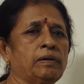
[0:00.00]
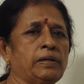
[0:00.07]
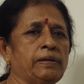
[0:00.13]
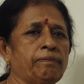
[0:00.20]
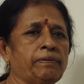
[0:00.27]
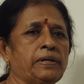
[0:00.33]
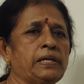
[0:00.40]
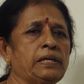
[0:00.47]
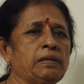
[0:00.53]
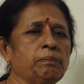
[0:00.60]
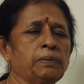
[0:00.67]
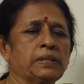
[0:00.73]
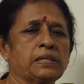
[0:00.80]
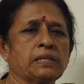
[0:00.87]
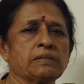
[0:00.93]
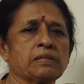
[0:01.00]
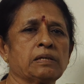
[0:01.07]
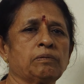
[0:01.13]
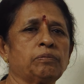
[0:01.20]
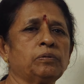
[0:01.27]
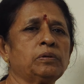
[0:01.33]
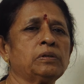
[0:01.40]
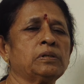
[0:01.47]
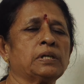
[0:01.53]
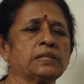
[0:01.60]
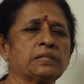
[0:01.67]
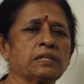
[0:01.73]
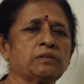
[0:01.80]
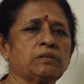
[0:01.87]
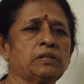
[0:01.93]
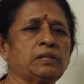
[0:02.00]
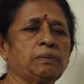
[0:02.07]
different methods of asexual